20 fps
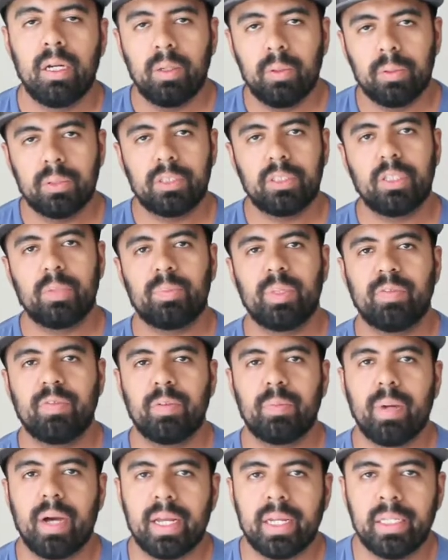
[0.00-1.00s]
What's up,
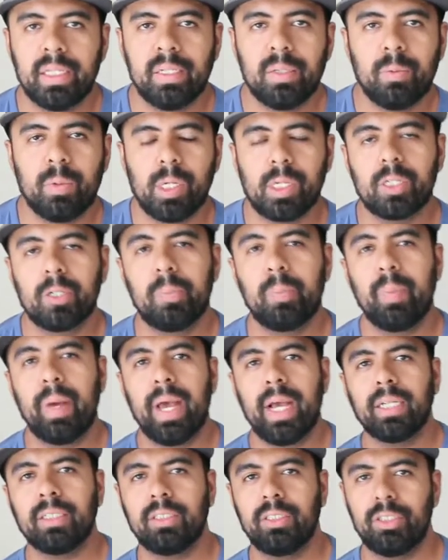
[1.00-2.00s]
everybody? Welcome
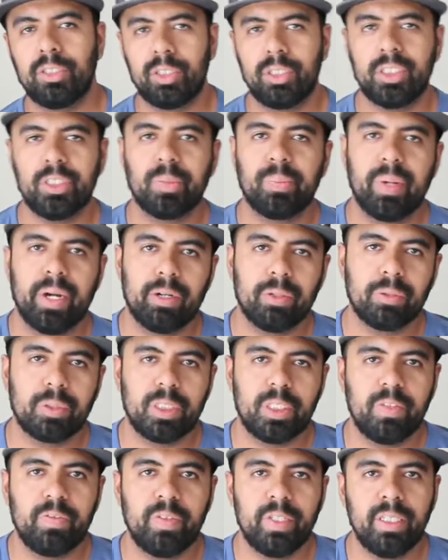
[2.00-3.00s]
back to Journey Apparel
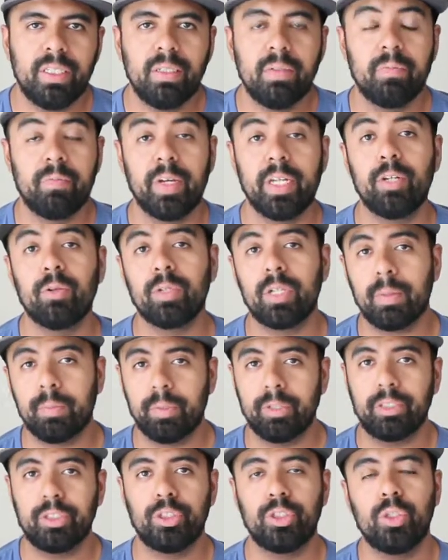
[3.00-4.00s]
TV, video
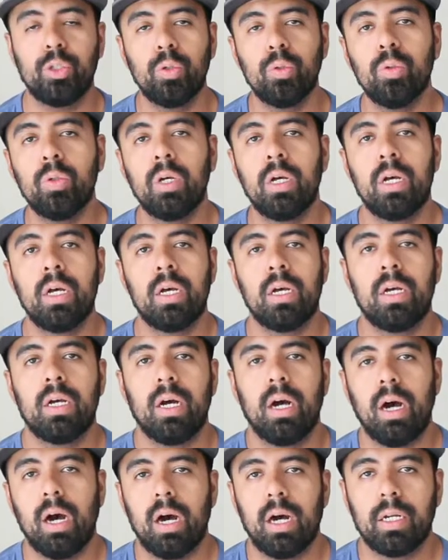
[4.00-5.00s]
number 2
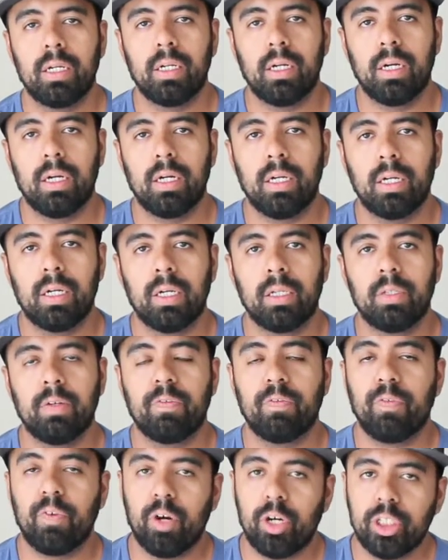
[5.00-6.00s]
on the
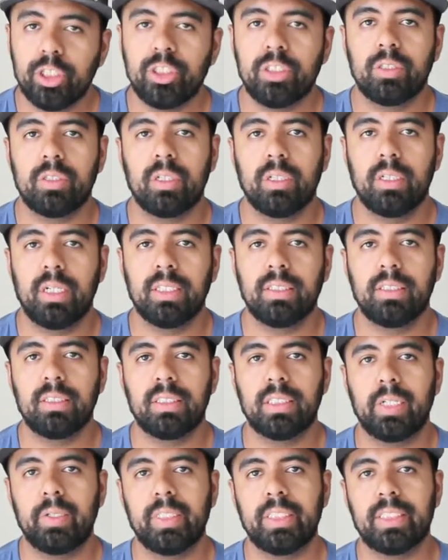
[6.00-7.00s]
first
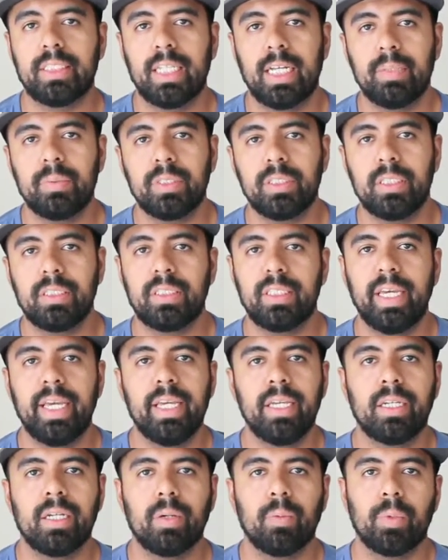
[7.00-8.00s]
necessary steps to
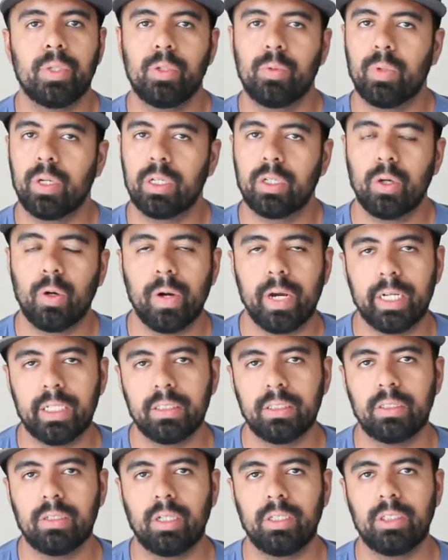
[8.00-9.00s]
take when you want to go ahead
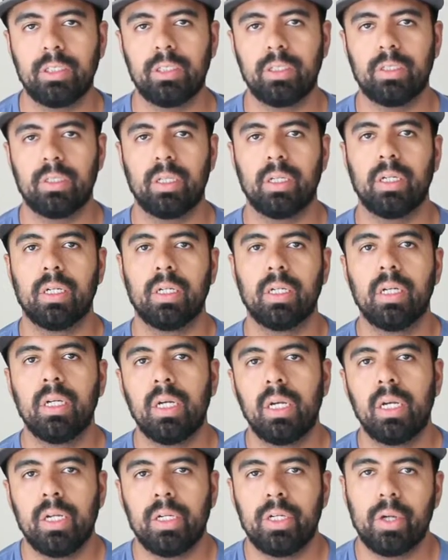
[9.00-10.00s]
and start your
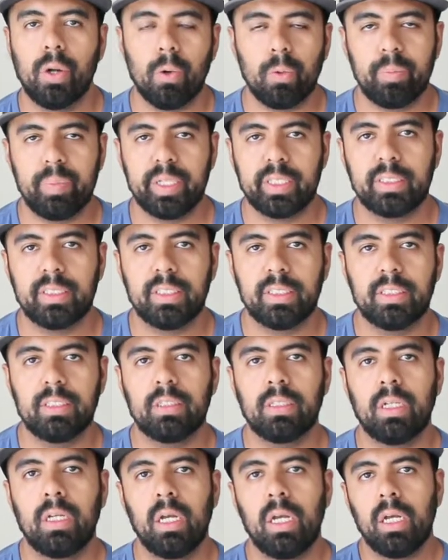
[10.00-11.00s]
own
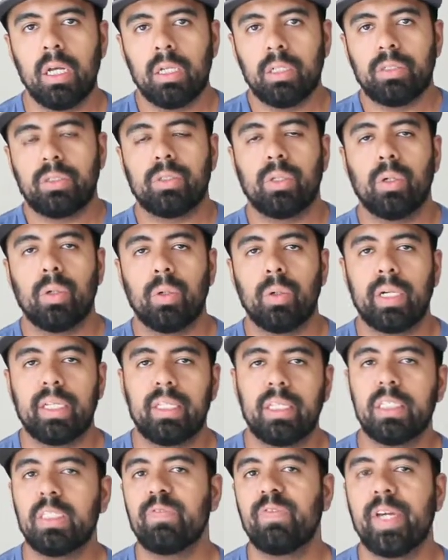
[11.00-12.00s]
business. So
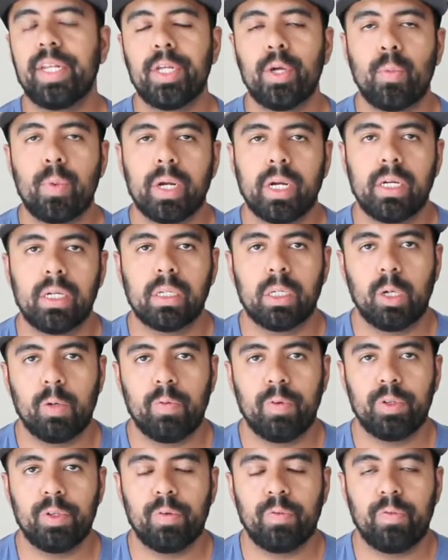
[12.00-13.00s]
in this video, we're going to
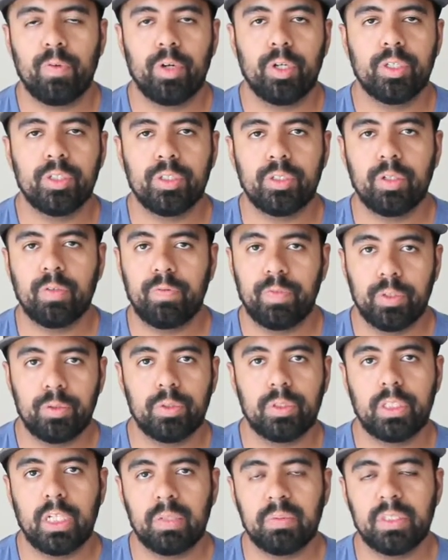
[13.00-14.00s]
cover the first few
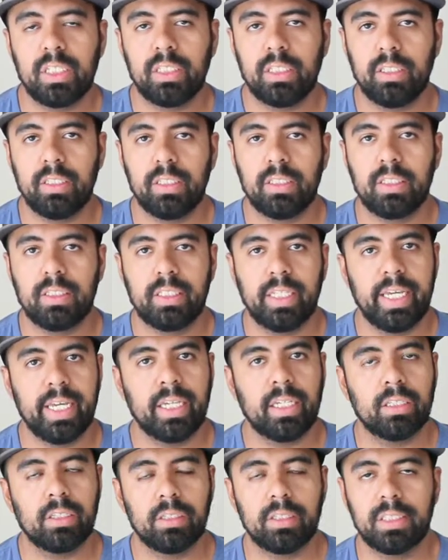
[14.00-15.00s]
steps that you need to
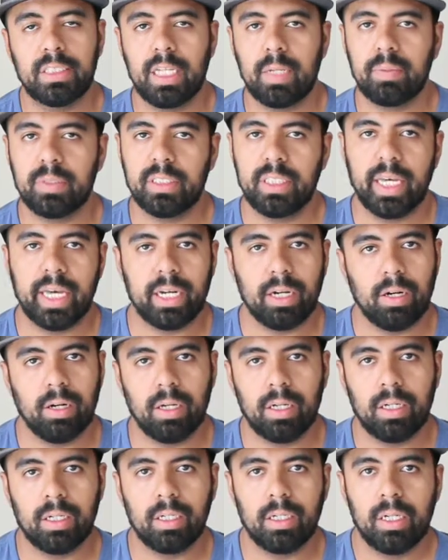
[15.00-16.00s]
take, the steps that
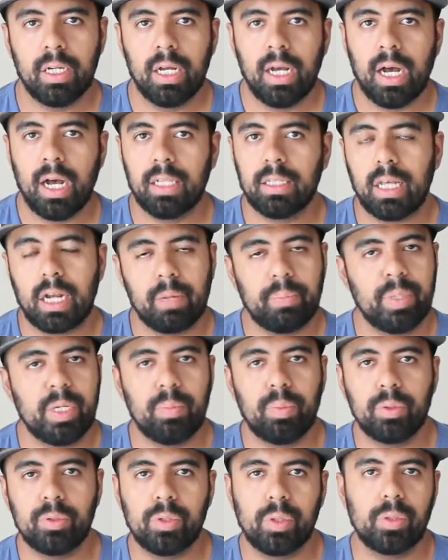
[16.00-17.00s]
a lot of
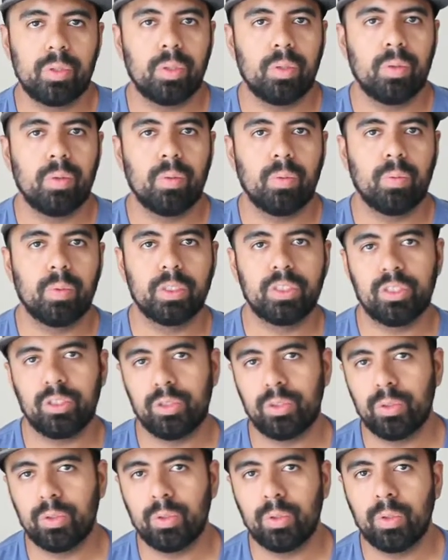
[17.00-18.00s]
people don't know what to
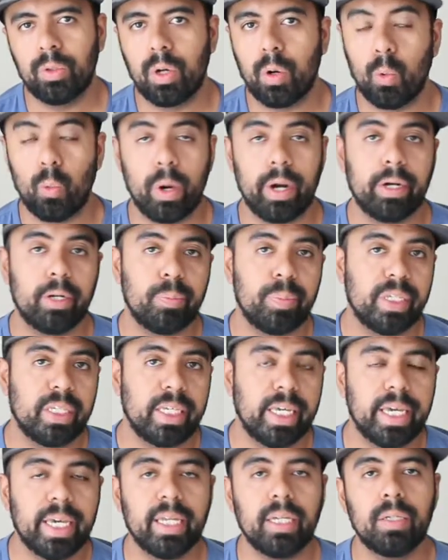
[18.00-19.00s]
do, where to
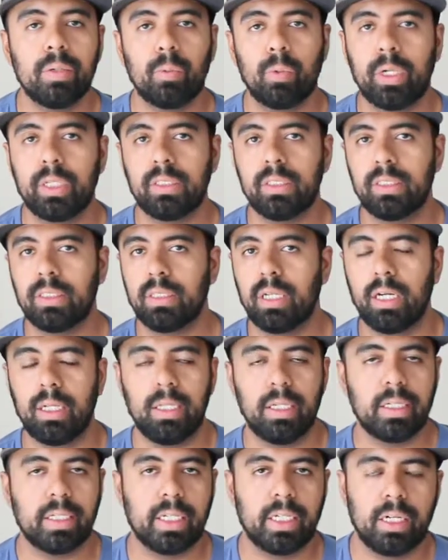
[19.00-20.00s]
begin, where to start
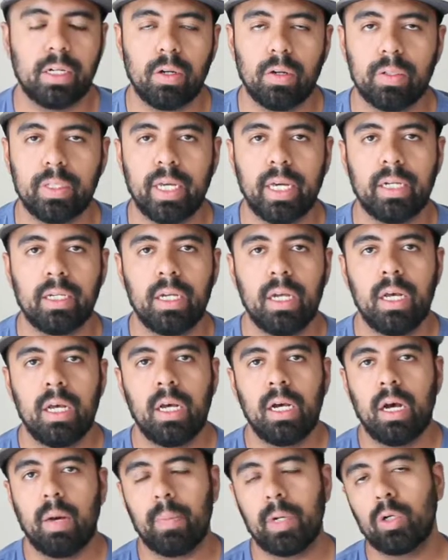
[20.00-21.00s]
looking and all that.
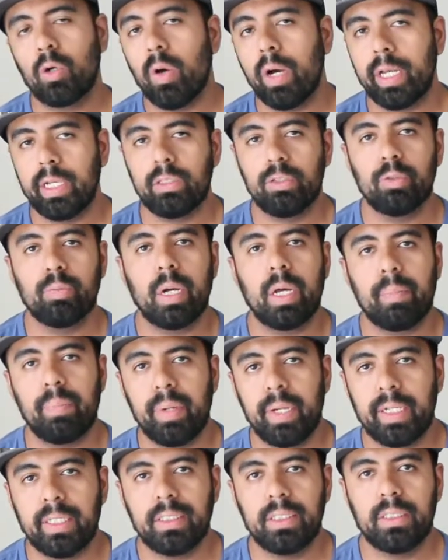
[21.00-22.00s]
I'm going to go ahead and do my
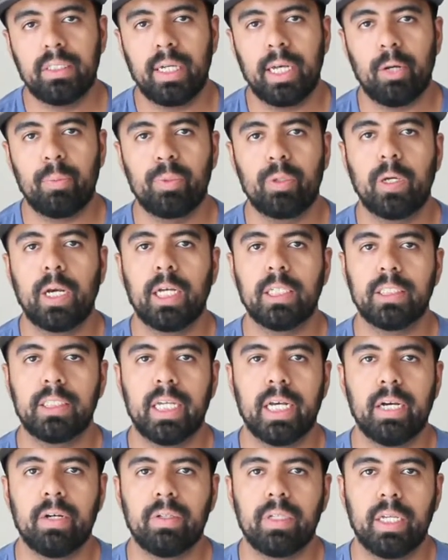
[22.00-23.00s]
best to help you guys
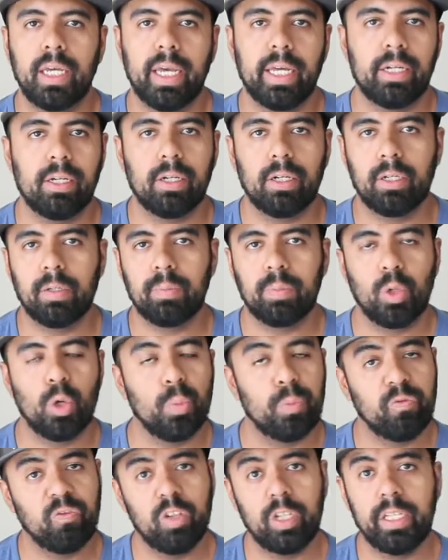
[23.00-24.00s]
out, and
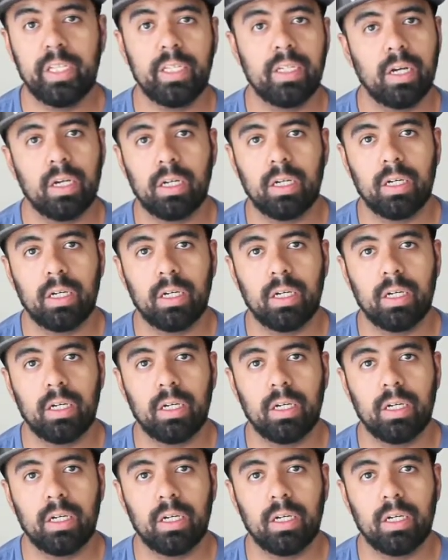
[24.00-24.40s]
hopefully